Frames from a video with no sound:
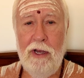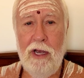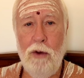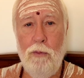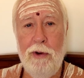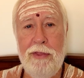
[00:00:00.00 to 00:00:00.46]

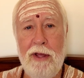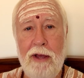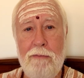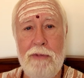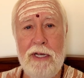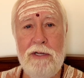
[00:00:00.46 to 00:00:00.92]
And what
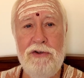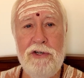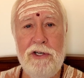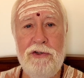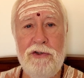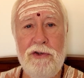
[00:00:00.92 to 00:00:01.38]
that means
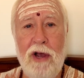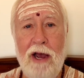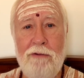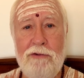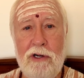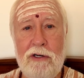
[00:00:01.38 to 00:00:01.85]
is you
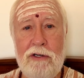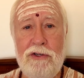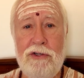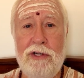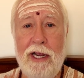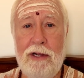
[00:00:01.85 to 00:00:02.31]
have to
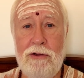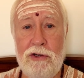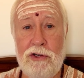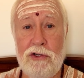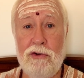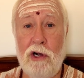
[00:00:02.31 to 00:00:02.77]
understand the
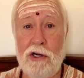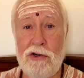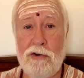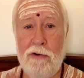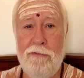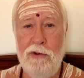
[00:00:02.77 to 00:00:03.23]

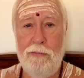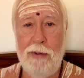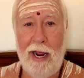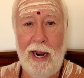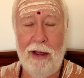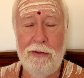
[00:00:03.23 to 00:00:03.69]
structure of the
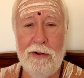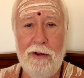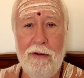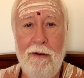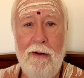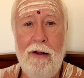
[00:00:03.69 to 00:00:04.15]
path
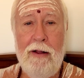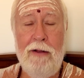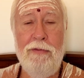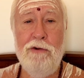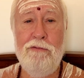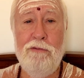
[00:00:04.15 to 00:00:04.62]

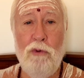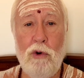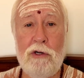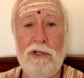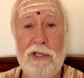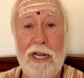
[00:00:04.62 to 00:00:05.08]
and the
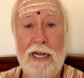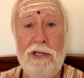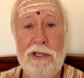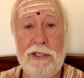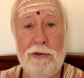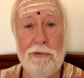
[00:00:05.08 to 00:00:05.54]
four
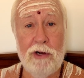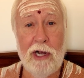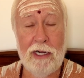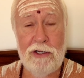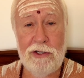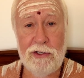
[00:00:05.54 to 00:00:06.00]
stages of
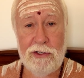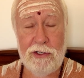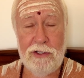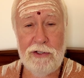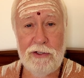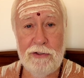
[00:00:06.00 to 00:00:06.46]

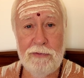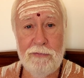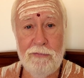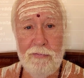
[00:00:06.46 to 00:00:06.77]
consciousness,